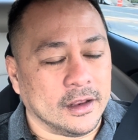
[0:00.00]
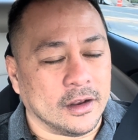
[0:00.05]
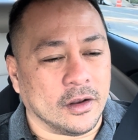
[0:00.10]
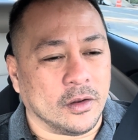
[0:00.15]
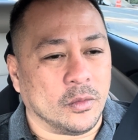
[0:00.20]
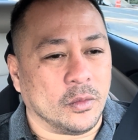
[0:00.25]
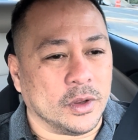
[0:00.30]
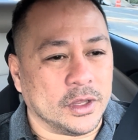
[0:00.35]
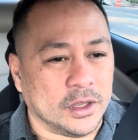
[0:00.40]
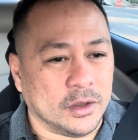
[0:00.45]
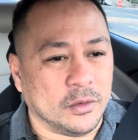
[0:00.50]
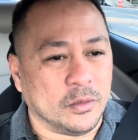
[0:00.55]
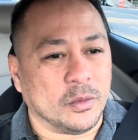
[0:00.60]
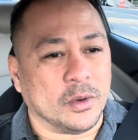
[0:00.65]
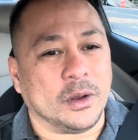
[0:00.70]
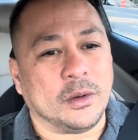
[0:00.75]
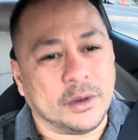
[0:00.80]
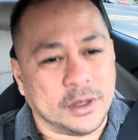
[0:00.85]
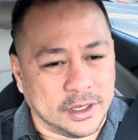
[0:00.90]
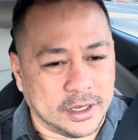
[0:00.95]
what
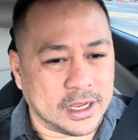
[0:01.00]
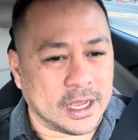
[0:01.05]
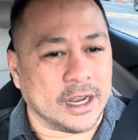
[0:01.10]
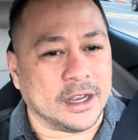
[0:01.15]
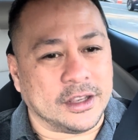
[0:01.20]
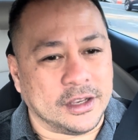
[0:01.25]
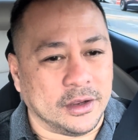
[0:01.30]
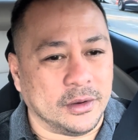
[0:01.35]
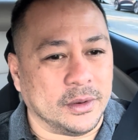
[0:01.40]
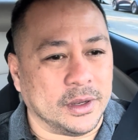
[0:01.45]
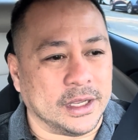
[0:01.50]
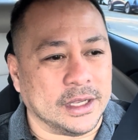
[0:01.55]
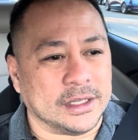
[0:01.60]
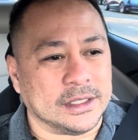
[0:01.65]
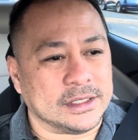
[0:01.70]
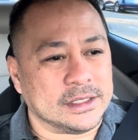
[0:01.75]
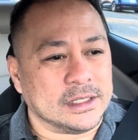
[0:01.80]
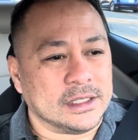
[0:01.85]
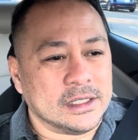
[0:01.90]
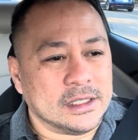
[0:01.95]
you got to do
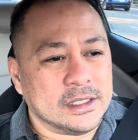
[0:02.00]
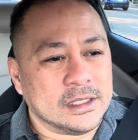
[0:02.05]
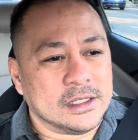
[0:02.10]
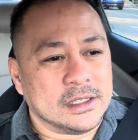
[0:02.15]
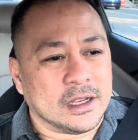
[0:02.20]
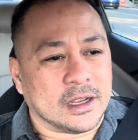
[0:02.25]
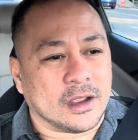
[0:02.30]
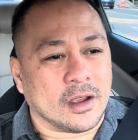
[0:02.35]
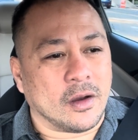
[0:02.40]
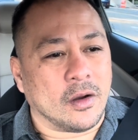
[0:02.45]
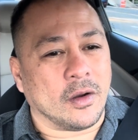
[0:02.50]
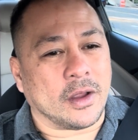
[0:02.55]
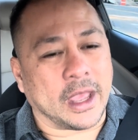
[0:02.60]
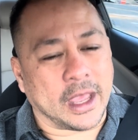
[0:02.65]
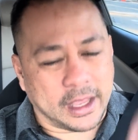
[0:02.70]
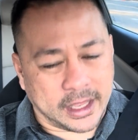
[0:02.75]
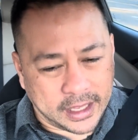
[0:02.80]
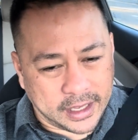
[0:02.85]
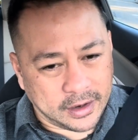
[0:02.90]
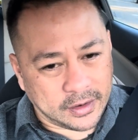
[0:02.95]
is go, okay,
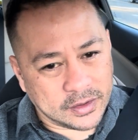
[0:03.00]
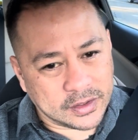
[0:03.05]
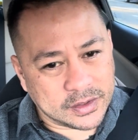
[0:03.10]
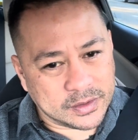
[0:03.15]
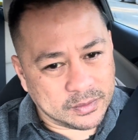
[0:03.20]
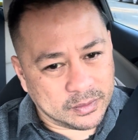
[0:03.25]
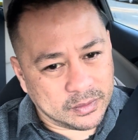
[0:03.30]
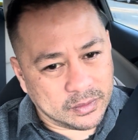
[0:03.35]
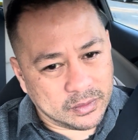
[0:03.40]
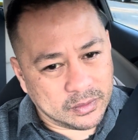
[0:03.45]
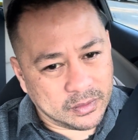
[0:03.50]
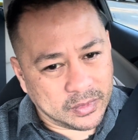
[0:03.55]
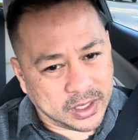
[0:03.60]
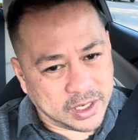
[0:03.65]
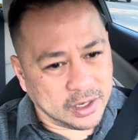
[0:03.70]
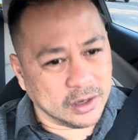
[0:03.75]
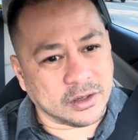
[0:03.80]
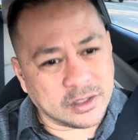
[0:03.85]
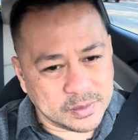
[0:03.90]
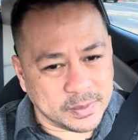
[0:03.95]
here's
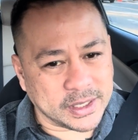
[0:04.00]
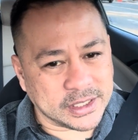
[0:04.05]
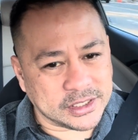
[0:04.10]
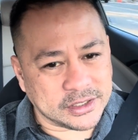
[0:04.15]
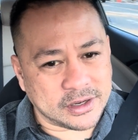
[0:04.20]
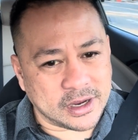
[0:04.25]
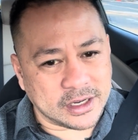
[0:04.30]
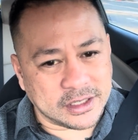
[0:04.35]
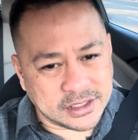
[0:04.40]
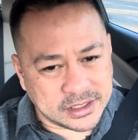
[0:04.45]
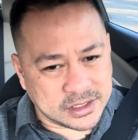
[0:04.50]
my strategy.